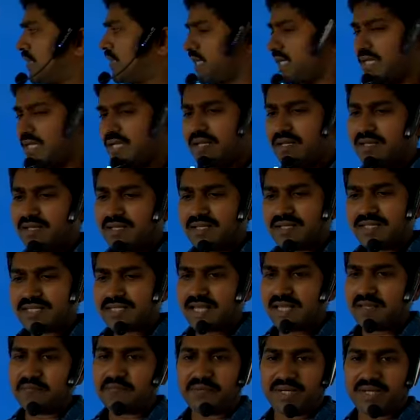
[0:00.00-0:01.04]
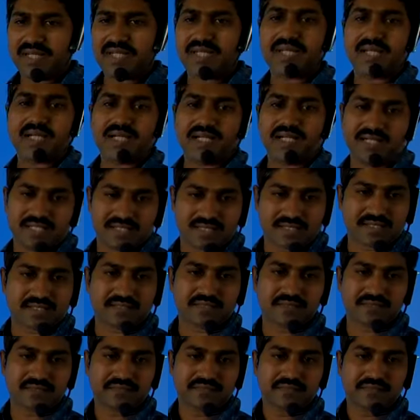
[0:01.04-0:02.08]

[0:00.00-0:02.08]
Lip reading: will be same for ring and disk.